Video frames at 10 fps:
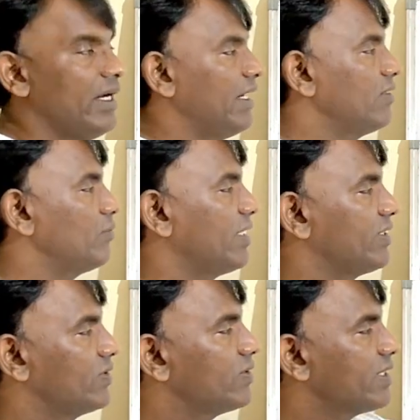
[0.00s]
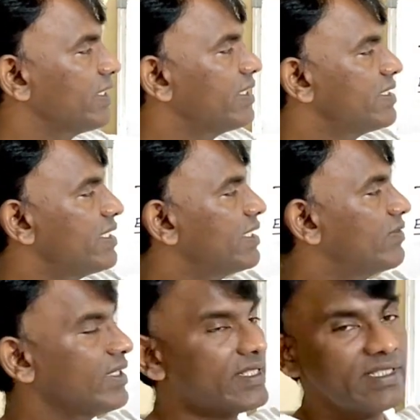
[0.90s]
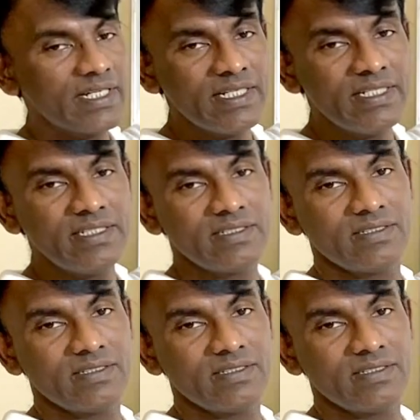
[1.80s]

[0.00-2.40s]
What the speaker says: And by using this equation,